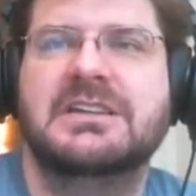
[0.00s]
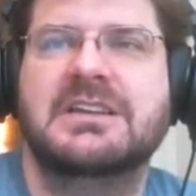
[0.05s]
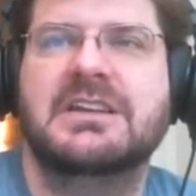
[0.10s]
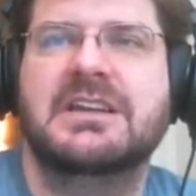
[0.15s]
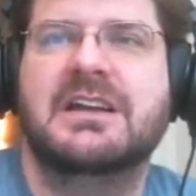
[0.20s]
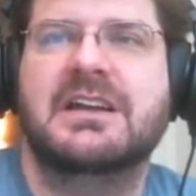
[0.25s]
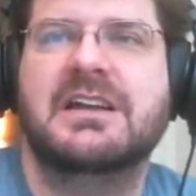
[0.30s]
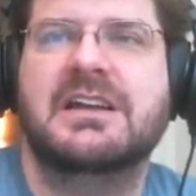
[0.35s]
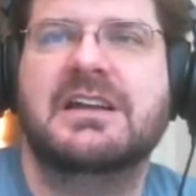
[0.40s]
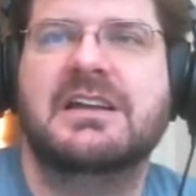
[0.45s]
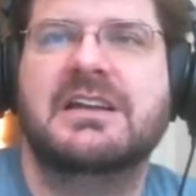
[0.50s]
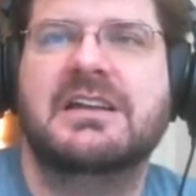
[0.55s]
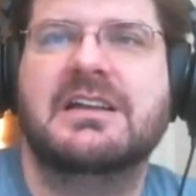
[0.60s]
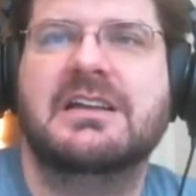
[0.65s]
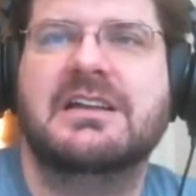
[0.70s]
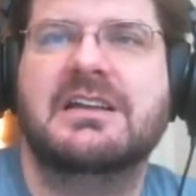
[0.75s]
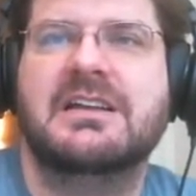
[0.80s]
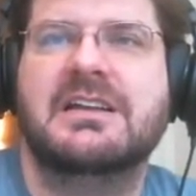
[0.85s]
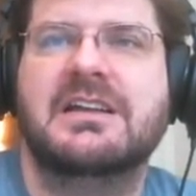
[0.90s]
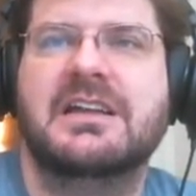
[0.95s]

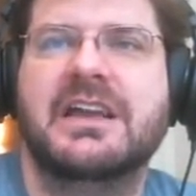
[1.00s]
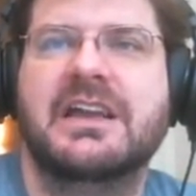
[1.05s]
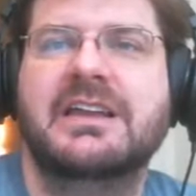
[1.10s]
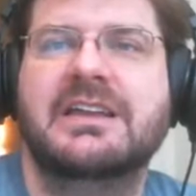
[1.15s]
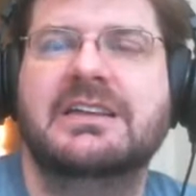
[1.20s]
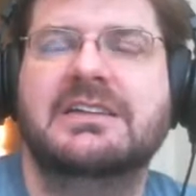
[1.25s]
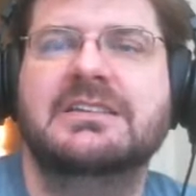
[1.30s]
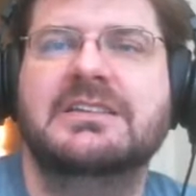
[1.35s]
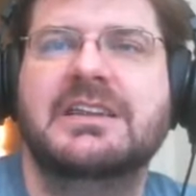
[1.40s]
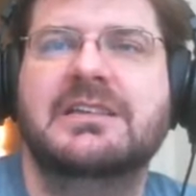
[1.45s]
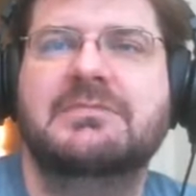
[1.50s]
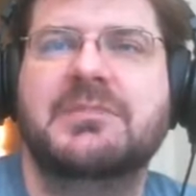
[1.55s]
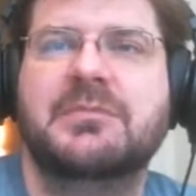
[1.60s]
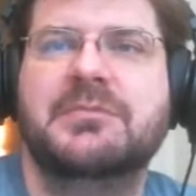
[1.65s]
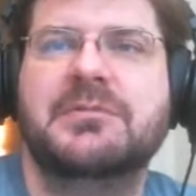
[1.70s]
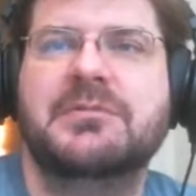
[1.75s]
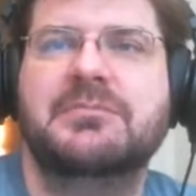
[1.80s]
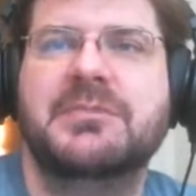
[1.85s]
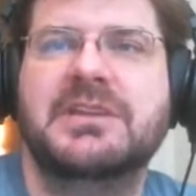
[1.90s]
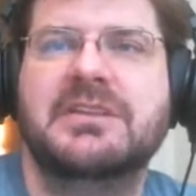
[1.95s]
And keep up
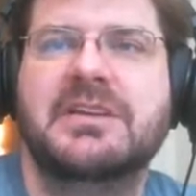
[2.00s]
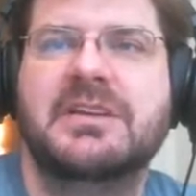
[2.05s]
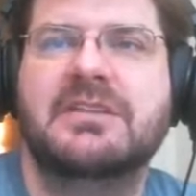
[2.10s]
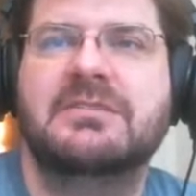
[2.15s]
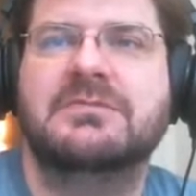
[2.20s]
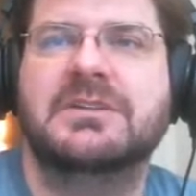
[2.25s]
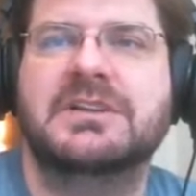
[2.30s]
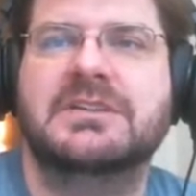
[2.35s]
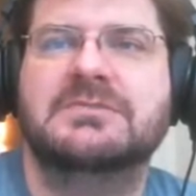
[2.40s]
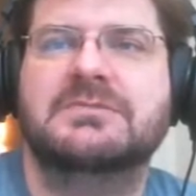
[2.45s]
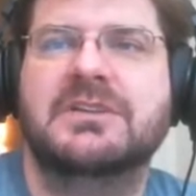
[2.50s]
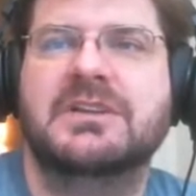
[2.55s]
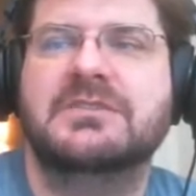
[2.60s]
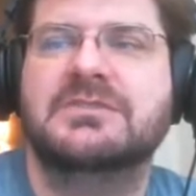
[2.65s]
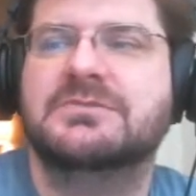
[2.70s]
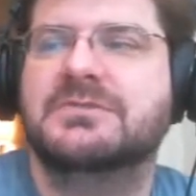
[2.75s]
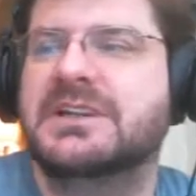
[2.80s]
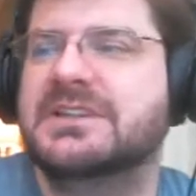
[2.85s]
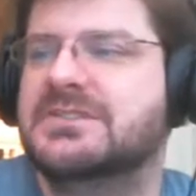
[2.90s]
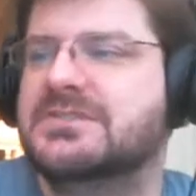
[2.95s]
with me in the other ways. One of
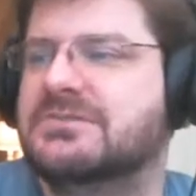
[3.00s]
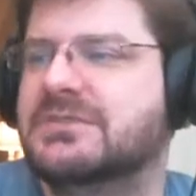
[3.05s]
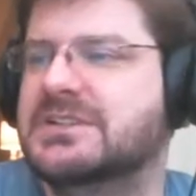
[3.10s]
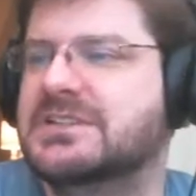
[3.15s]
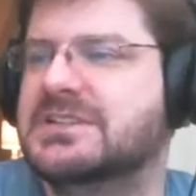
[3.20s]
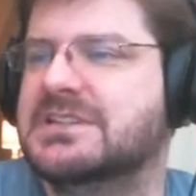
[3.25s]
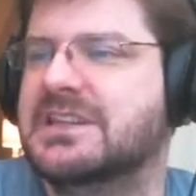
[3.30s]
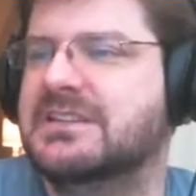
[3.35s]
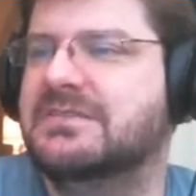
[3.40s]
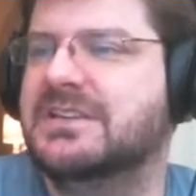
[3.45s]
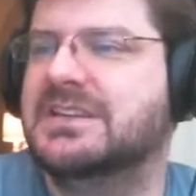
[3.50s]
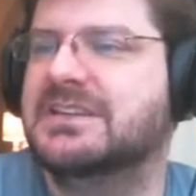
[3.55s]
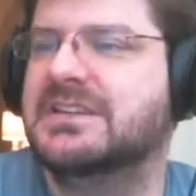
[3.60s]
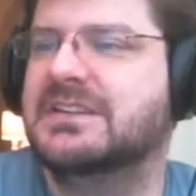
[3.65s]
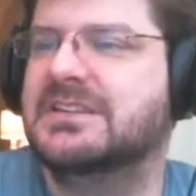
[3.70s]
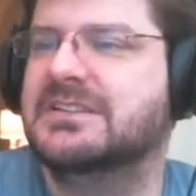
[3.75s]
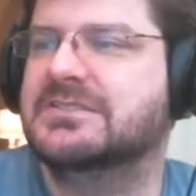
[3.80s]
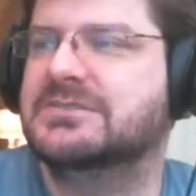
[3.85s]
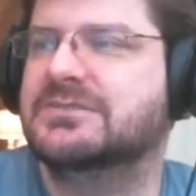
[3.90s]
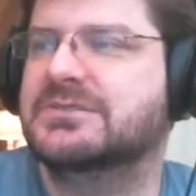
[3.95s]
those ways, Twitch TV The
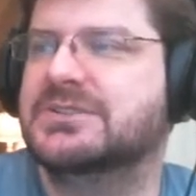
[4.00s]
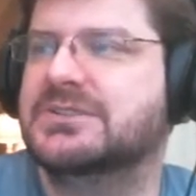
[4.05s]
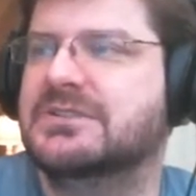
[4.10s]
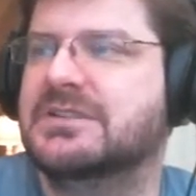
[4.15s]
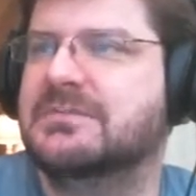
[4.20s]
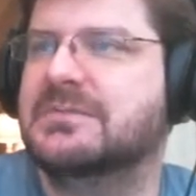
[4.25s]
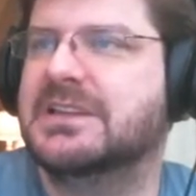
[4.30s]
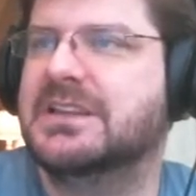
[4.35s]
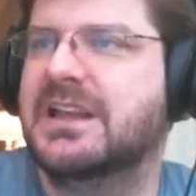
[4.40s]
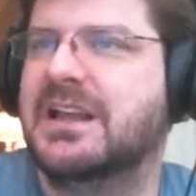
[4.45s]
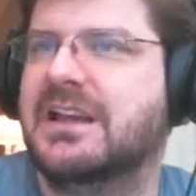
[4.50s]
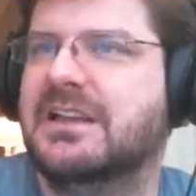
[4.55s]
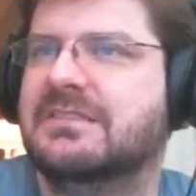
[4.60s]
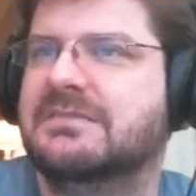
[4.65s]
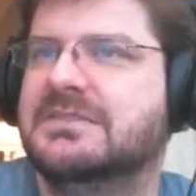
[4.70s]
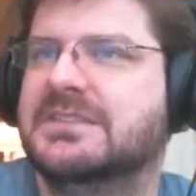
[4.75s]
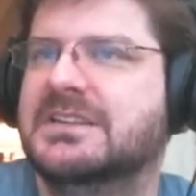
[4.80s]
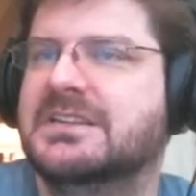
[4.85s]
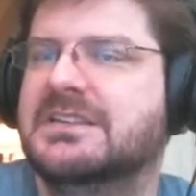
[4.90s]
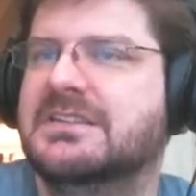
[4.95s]
Nealls. We're streaming
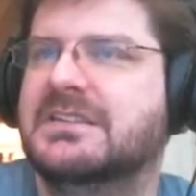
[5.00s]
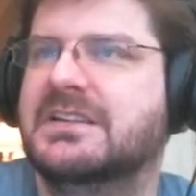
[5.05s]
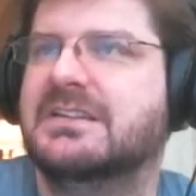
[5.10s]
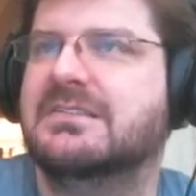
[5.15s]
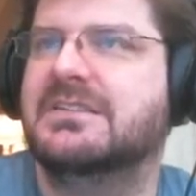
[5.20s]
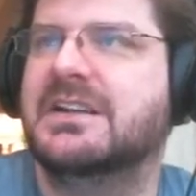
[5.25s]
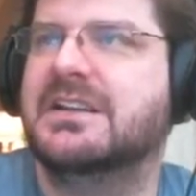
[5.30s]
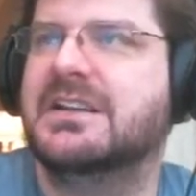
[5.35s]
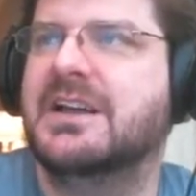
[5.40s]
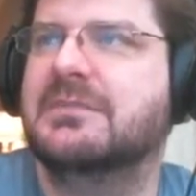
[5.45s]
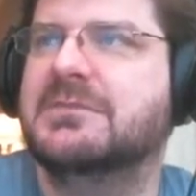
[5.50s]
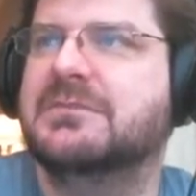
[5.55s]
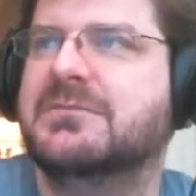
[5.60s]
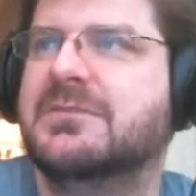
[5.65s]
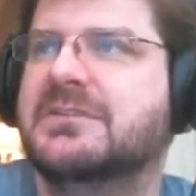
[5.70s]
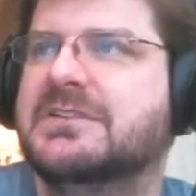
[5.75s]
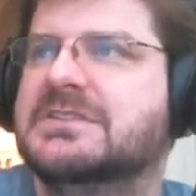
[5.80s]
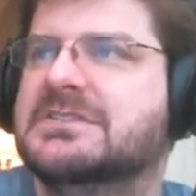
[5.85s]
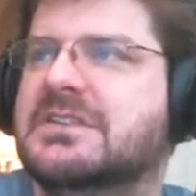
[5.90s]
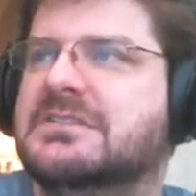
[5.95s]
live to the internet right now
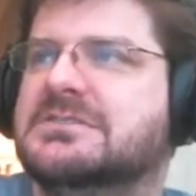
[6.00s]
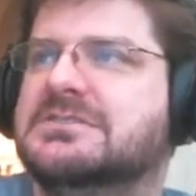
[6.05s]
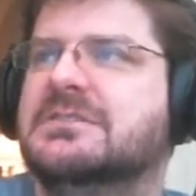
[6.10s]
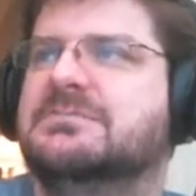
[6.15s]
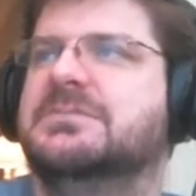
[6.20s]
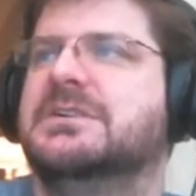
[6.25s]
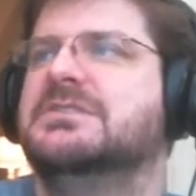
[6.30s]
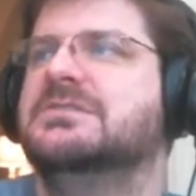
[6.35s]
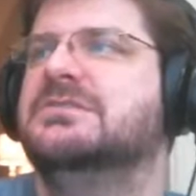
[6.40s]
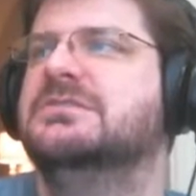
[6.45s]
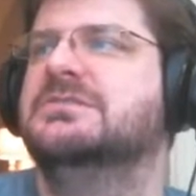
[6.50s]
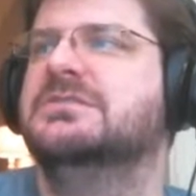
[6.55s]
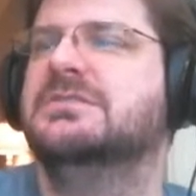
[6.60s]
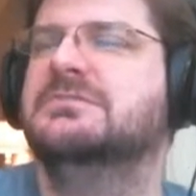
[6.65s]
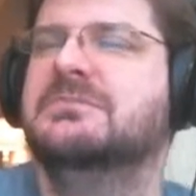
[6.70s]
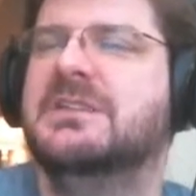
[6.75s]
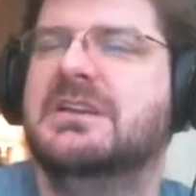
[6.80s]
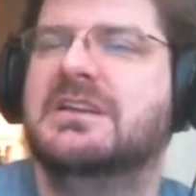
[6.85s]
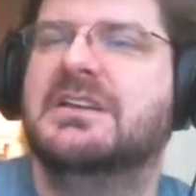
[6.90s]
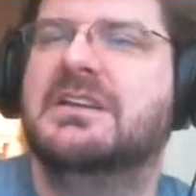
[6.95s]
before this goes up on
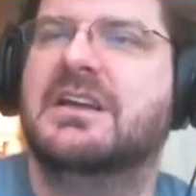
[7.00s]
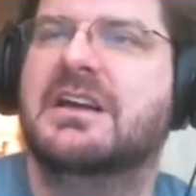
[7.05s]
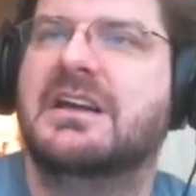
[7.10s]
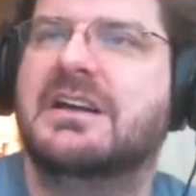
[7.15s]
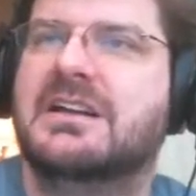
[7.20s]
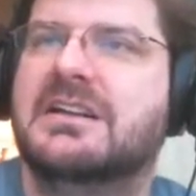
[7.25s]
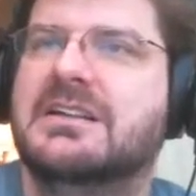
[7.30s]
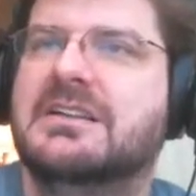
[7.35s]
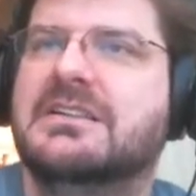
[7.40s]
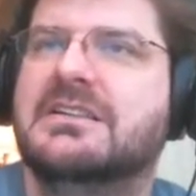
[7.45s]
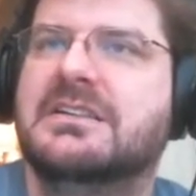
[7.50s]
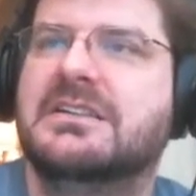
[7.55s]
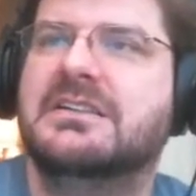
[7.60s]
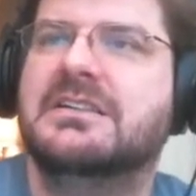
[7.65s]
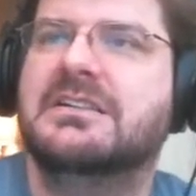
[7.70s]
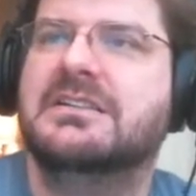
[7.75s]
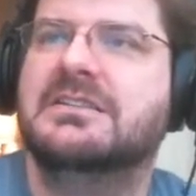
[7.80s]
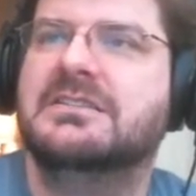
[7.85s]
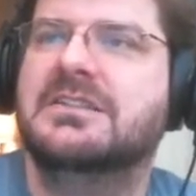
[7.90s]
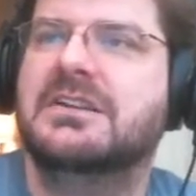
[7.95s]
YouTube.
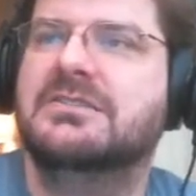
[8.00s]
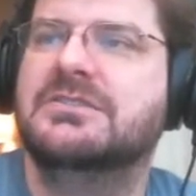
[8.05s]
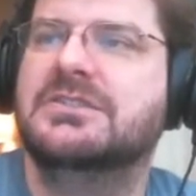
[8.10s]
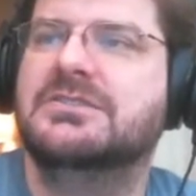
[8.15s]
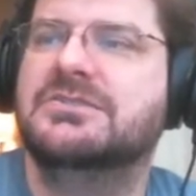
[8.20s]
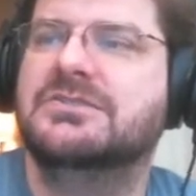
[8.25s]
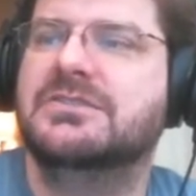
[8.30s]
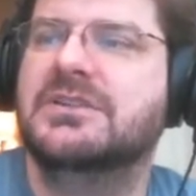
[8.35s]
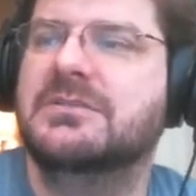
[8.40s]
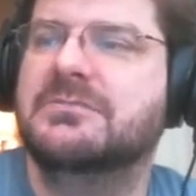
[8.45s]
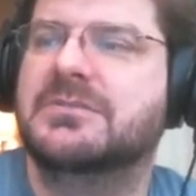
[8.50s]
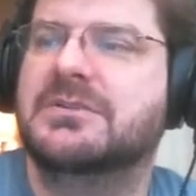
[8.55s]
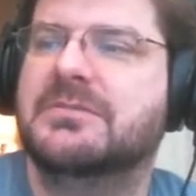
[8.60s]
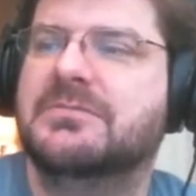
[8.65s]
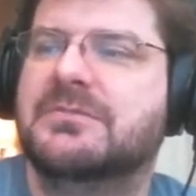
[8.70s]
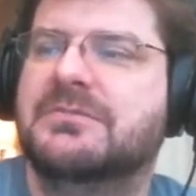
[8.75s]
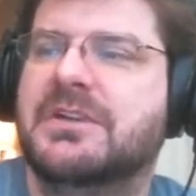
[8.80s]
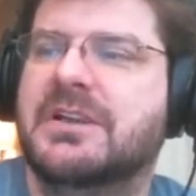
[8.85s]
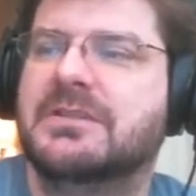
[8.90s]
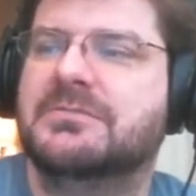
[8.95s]
Go to the stream, throw up
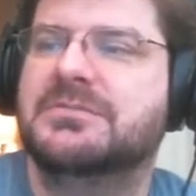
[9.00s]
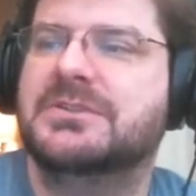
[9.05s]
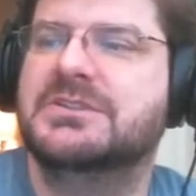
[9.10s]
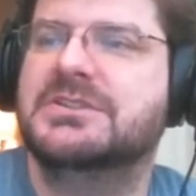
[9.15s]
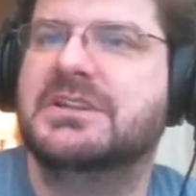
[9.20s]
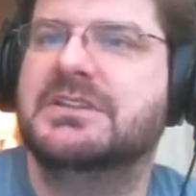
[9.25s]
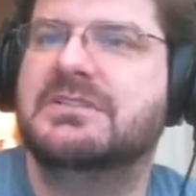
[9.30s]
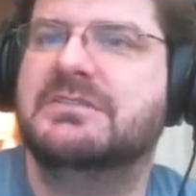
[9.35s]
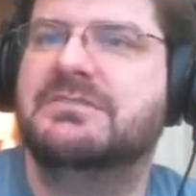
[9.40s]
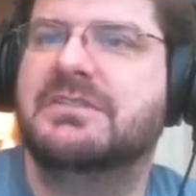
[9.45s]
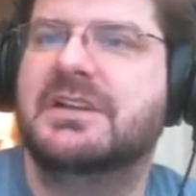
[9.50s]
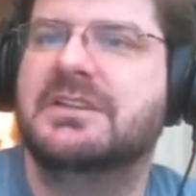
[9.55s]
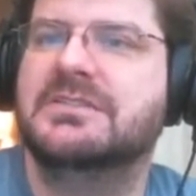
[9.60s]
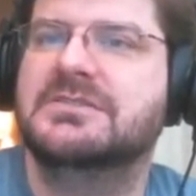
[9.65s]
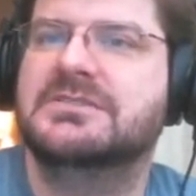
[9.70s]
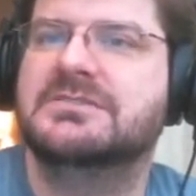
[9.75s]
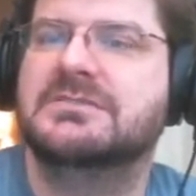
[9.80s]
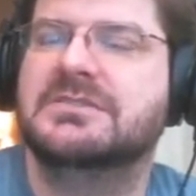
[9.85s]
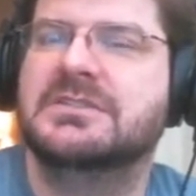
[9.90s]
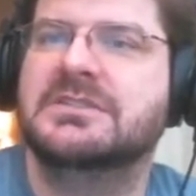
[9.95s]
a follow. Appreciate the
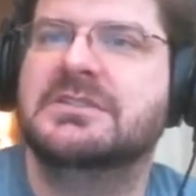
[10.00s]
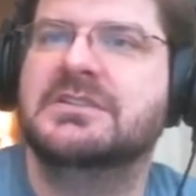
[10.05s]
follows.